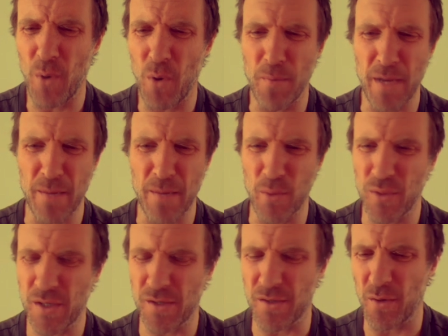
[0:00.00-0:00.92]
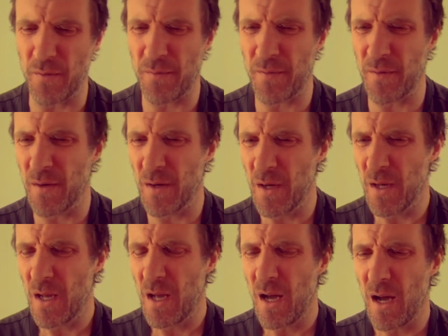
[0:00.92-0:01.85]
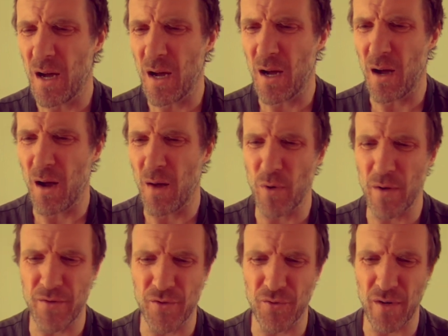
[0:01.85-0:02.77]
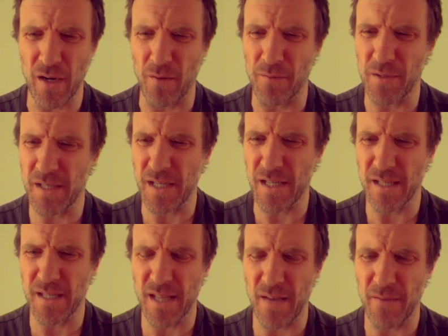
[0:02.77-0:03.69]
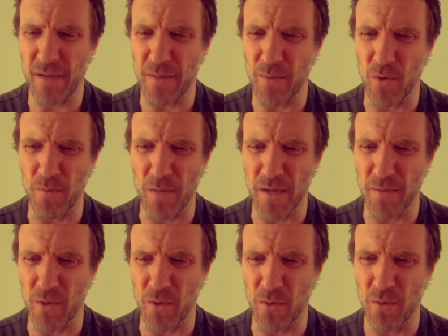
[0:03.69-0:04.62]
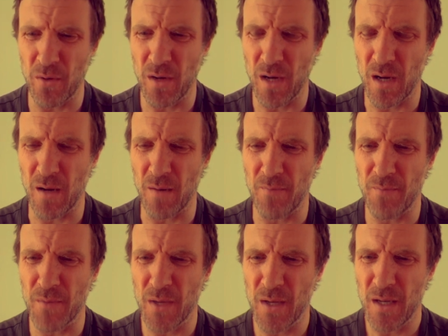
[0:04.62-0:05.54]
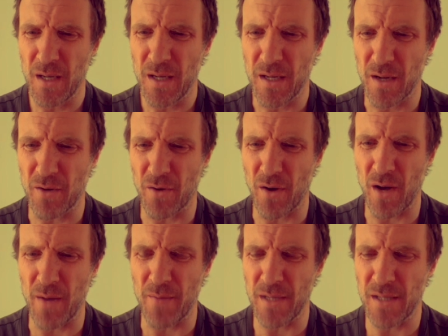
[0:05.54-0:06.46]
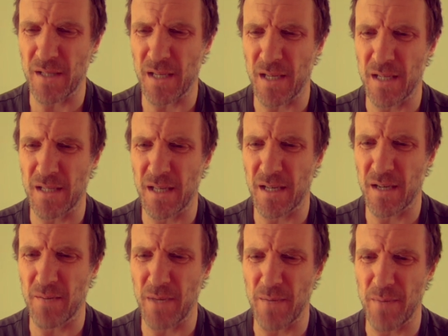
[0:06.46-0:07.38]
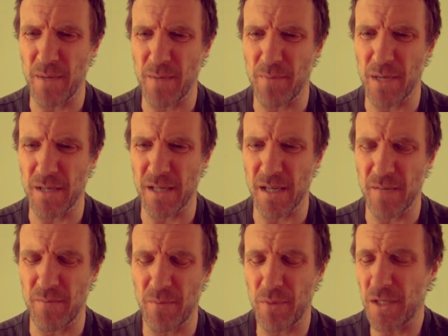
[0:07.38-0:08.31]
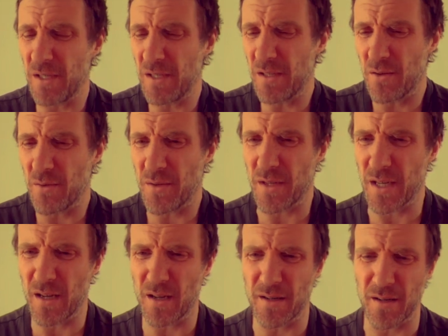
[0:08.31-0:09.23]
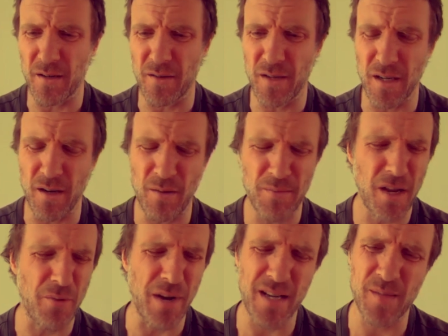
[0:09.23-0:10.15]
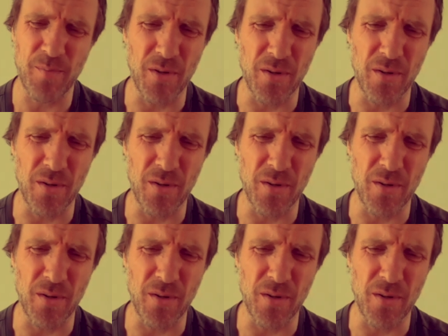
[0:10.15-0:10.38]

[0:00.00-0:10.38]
minimal stuff, and with drill, obviously, it's definitely more minimal. You know, grime is it can be a bit busy, which is a good thing. I don't know, you know, I'm no expert,